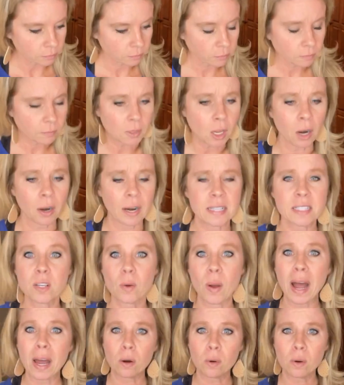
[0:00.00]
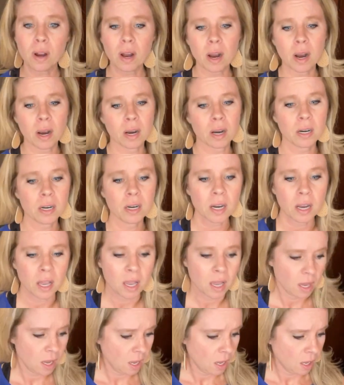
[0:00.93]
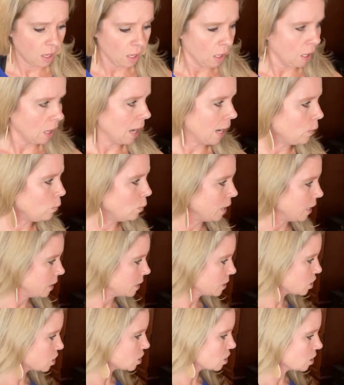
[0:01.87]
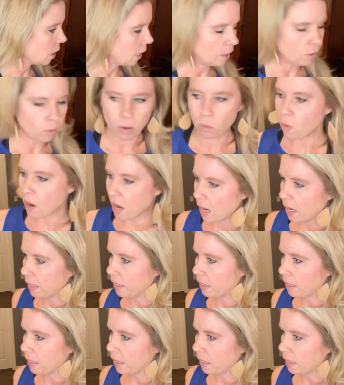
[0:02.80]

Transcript: All right, so how do I don't know why